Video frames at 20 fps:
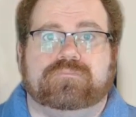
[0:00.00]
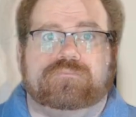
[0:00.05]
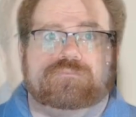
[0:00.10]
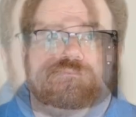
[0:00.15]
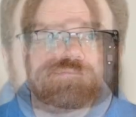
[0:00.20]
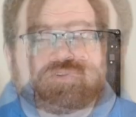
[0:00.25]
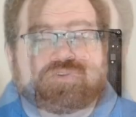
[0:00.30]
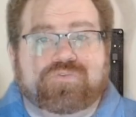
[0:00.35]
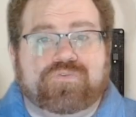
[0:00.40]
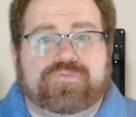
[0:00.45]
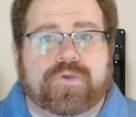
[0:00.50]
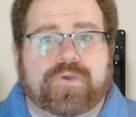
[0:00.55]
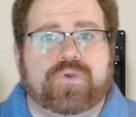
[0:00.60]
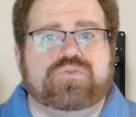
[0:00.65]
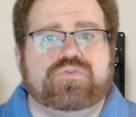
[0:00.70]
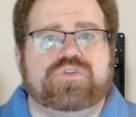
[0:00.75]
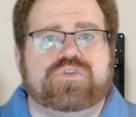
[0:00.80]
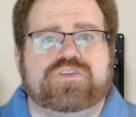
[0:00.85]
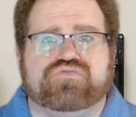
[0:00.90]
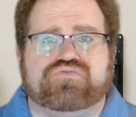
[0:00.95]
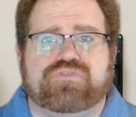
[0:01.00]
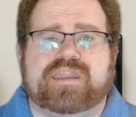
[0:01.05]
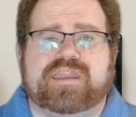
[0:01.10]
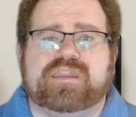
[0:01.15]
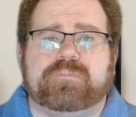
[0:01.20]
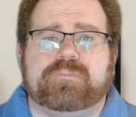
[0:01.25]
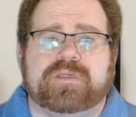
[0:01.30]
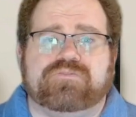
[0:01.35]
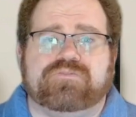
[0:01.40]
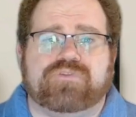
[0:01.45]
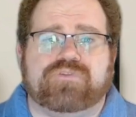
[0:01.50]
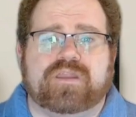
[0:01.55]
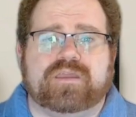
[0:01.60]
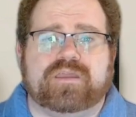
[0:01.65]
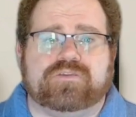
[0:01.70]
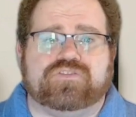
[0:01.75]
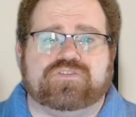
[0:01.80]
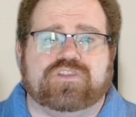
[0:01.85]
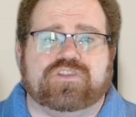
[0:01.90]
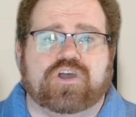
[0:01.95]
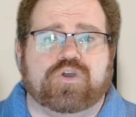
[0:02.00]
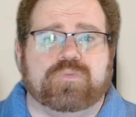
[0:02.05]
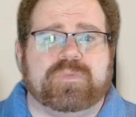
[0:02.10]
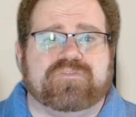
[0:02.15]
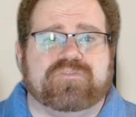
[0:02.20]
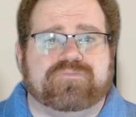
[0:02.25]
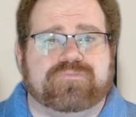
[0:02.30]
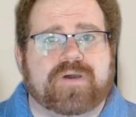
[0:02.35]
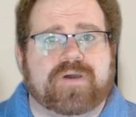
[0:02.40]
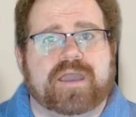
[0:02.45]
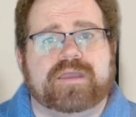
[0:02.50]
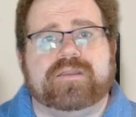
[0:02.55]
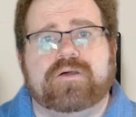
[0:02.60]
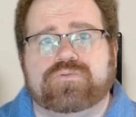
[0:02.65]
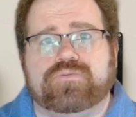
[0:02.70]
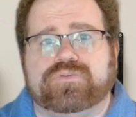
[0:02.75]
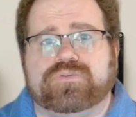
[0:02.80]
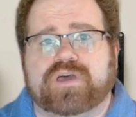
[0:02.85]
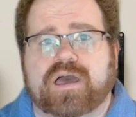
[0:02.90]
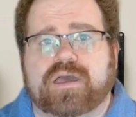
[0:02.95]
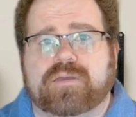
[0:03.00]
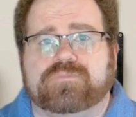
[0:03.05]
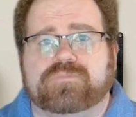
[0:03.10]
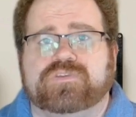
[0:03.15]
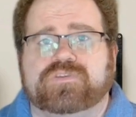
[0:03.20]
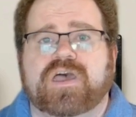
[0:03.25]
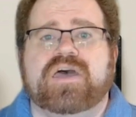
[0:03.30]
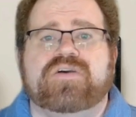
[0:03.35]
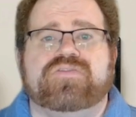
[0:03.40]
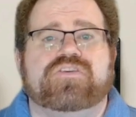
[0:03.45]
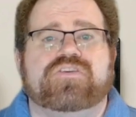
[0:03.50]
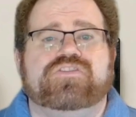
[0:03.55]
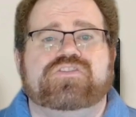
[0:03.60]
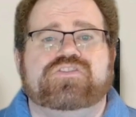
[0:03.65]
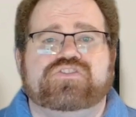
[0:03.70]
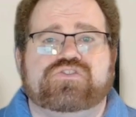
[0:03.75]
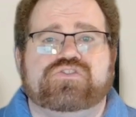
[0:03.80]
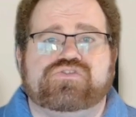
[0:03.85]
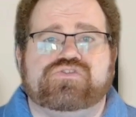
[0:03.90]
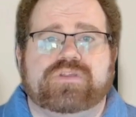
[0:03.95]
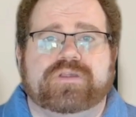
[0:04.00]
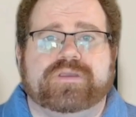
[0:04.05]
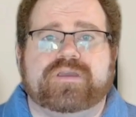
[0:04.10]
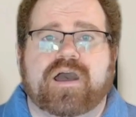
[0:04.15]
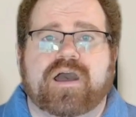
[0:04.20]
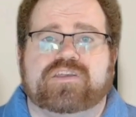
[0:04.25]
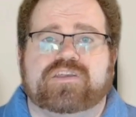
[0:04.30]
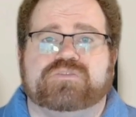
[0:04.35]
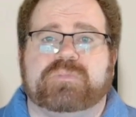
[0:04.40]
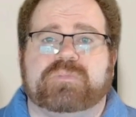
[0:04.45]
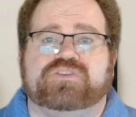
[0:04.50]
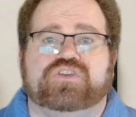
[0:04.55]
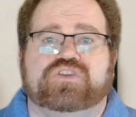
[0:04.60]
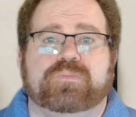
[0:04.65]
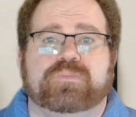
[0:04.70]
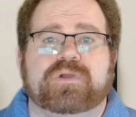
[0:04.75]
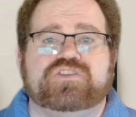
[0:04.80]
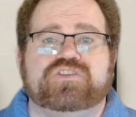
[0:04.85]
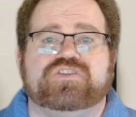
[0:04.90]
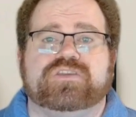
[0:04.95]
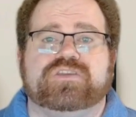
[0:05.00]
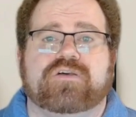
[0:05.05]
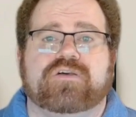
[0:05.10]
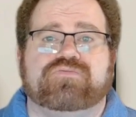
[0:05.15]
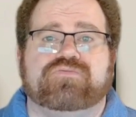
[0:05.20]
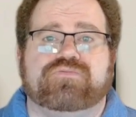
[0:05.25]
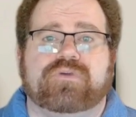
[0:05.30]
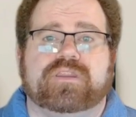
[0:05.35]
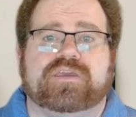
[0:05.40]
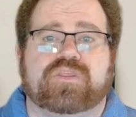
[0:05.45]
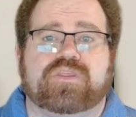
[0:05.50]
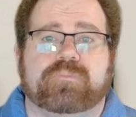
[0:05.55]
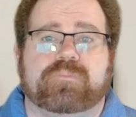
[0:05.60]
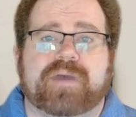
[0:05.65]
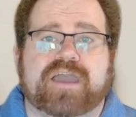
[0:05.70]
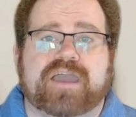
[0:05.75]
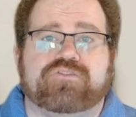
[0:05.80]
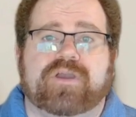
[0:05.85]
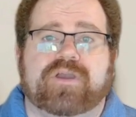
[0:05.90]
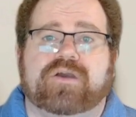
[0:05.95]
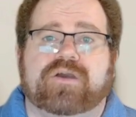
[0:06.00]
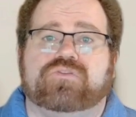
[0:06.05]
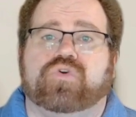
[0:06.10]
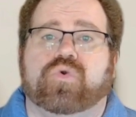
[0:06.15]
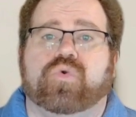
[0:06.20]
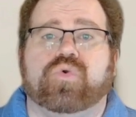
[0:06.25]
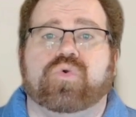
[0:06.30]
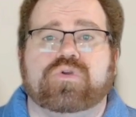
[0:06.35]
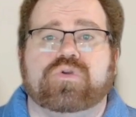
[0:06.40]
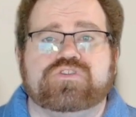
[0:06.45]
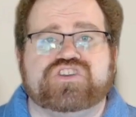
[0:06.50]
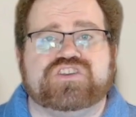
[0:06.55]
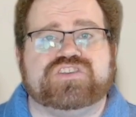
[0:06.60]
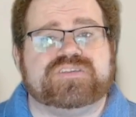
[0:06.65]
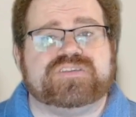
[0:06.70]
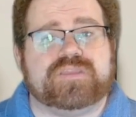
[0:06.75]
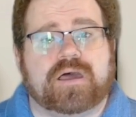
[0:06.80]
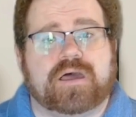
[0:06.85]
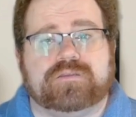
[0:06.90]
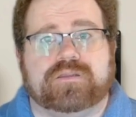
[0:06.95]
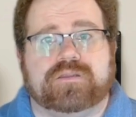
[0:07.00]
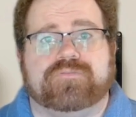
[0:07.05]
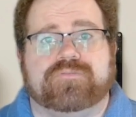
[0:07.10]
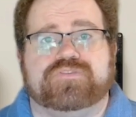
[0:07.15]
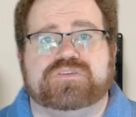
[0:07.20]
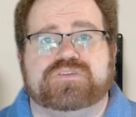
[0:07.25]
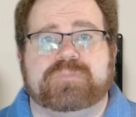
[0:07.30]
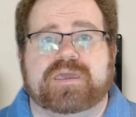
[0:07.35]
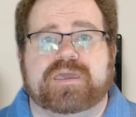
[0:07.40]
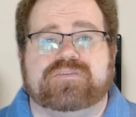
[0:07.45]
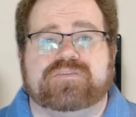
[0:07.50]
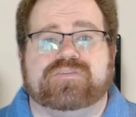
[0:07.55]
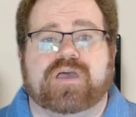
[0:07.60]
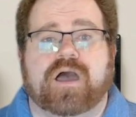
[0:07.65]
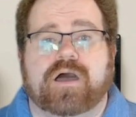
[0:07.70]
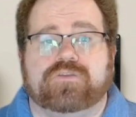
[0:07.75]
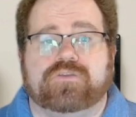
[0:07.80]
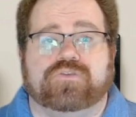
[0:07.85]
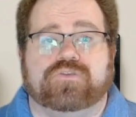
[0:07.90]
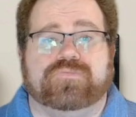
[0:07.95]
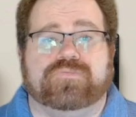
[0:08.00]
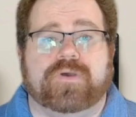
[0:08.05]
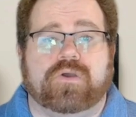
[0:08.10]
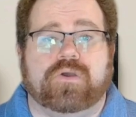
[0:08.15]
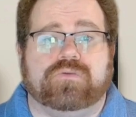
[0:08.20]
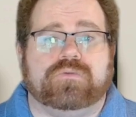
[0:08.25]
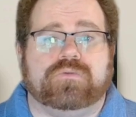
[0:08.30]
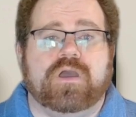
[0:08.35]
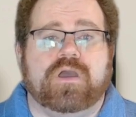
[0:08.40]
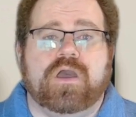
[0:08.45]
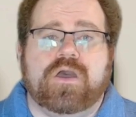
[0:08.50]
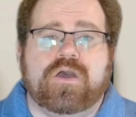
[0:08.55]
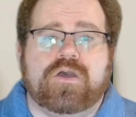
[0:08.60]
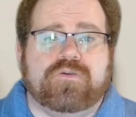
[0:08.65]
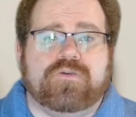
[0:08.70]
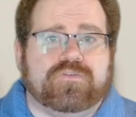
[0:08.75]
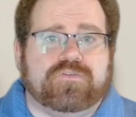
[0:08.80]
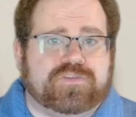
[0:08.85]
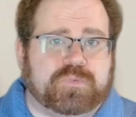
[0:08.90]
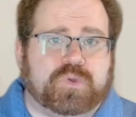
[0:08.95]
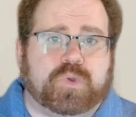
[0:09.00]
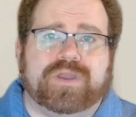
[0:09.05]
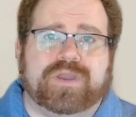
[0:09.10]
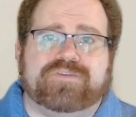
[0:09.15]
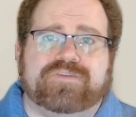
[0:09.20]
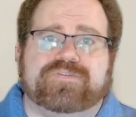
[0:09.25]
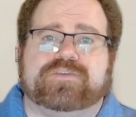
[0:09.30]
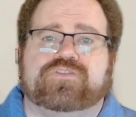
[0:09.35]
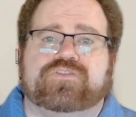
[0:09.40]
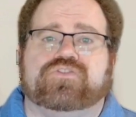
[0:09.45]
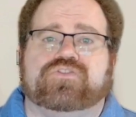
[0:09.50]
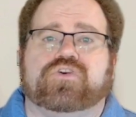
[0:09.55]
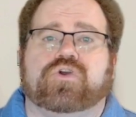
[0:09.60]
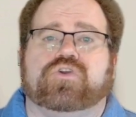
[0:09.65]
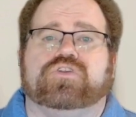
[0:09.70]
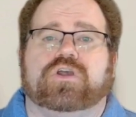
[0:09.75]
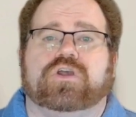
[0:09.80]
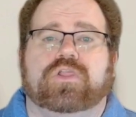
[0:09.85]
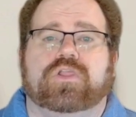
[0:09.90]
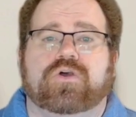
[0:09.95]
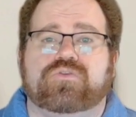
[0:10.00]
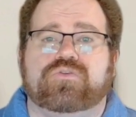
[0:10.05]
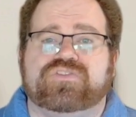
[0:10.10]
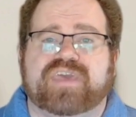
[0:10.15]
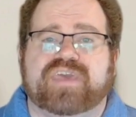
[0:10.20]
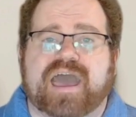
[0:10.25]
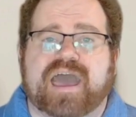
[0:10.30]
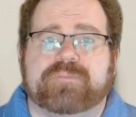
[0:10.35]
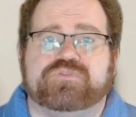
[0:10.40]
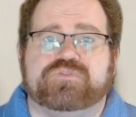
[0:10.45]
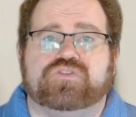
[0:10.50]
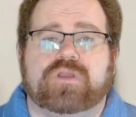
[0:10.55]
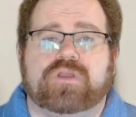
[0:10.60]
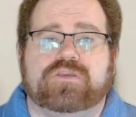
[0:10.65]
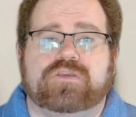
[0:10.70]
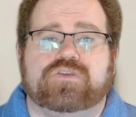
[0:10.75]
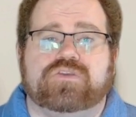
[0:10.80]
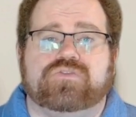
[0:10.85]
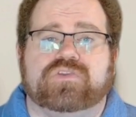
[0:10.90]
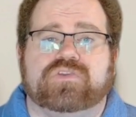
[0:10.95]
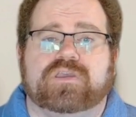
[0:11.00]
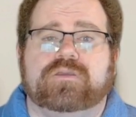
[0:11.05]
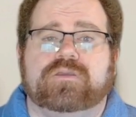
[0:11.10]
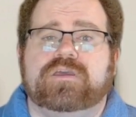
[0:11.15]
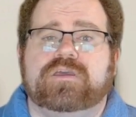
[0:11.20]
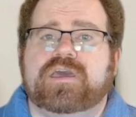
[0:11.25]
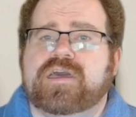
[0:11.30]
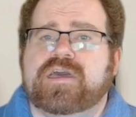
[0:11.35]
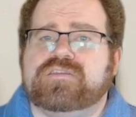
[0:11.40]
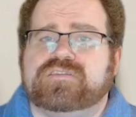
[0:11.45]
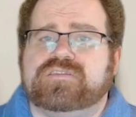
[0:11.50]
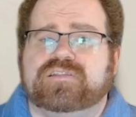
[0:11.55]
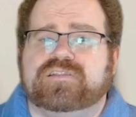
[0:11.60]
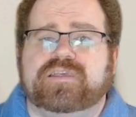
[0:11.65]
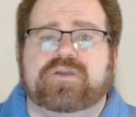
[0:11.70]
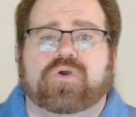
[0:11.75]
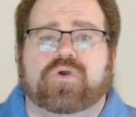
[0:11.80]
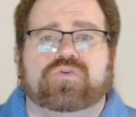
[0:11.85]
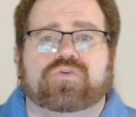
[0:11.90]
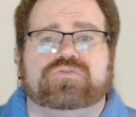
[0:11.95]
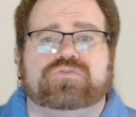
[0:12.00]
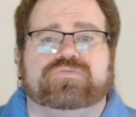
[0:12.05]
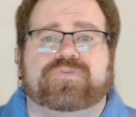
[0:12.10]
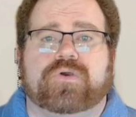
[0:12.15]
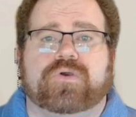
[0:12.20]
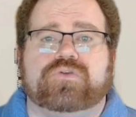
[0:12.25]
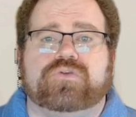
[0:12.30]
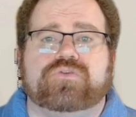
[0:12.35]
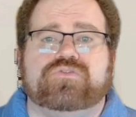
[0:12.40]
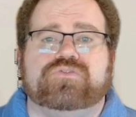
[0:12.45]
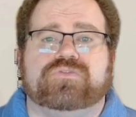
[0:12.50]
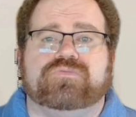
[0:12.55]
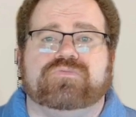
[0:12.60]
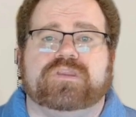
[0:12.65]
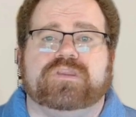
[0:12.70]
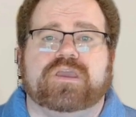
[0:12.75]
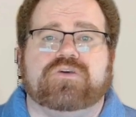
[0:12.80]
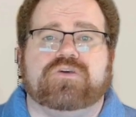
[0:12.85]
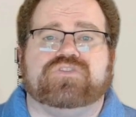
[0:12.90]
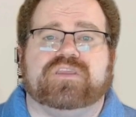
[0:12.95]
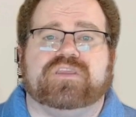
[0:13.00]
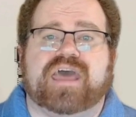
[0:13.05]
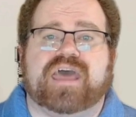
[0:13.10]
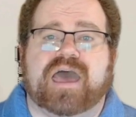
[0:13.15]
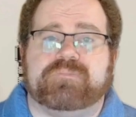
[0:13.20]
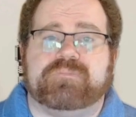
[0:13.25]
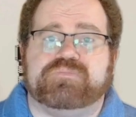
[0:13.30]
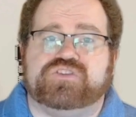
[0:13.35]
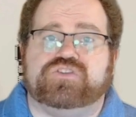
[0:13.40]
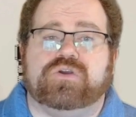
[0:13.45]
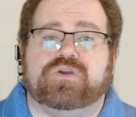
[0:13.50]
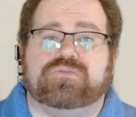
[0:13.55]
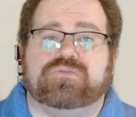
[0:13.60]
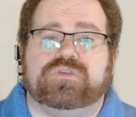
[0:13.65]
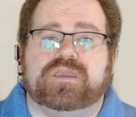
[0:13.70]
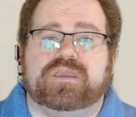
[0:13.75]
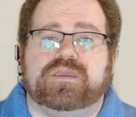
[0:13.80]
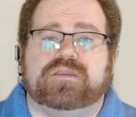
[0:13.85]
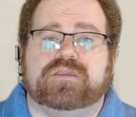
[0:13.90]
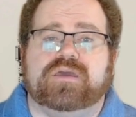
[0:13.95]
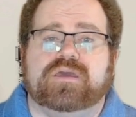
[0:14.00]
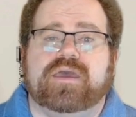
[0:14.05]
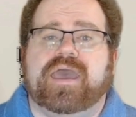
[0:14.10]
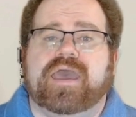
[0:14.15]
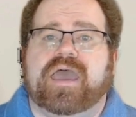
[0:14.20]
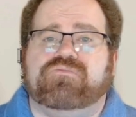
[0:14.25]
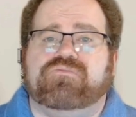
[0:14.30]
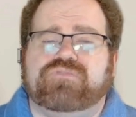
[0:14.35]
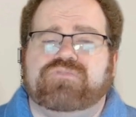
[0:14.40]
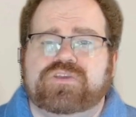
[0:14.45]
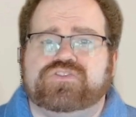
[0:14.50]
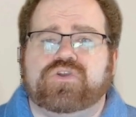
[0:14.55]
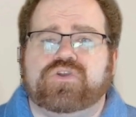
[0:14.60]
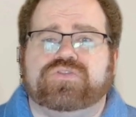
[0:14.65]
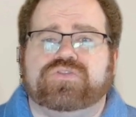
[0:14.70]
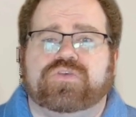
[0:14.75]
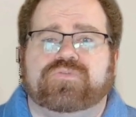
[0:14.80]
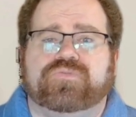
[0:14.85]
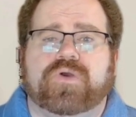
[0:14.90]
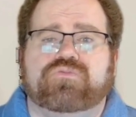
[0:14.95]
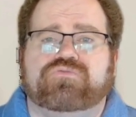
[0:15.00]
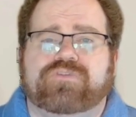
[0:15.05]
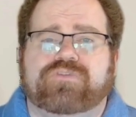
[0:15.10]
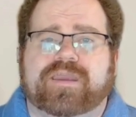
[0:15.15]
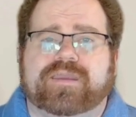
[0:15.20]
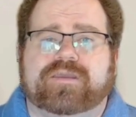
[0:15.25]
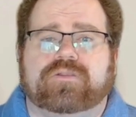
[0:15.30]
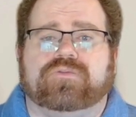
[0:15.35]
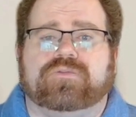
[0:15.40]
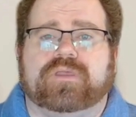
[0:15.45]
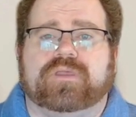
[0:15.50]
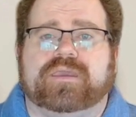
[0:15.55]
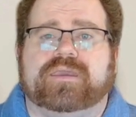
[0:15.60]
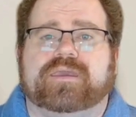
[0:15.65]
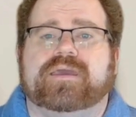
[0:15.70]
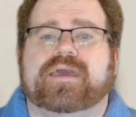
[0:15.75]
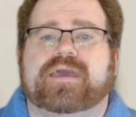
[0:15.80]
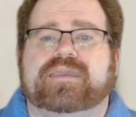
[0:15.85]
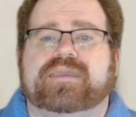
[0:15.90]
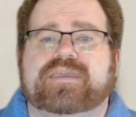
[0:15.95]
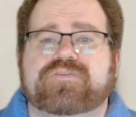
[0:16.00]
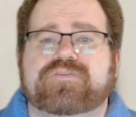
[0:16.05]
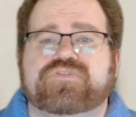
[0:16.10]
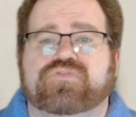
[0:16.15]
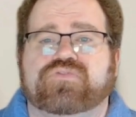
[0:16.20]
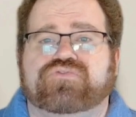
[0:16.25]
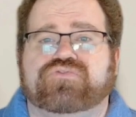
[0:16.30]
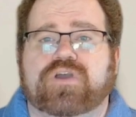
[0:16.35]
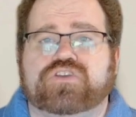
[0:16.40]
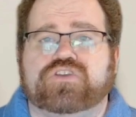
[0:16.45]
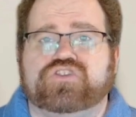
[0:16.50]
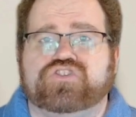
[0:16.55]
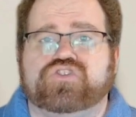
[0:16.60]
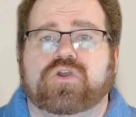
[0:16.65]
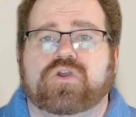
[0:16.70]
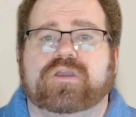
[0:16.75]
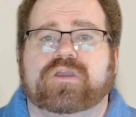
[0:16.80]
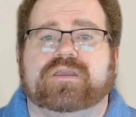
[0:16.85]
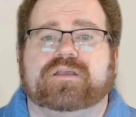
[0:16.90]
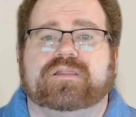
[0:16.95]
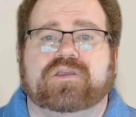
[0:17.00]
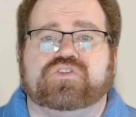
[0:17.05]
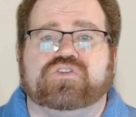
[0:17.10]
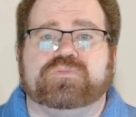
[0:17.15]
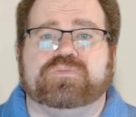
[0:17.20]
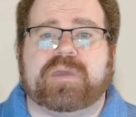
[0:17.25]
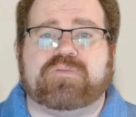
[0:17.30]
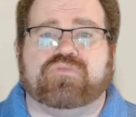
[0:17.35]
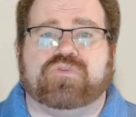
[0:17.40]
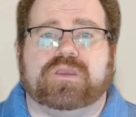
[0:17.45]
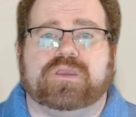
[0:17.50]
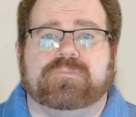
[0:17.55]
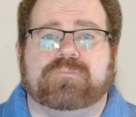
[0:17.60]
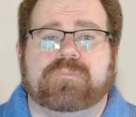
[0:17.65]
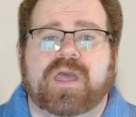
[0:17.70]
If your phone is randomly running slow but fine other times, this is usually caused by too much stuff running in the background or just not enough space on your phone. Some quick fixes are to close the apps you're not using, delete old photos, videos, apps you don't need, and restart the phone regularly. It gives a fresh start and clears memory.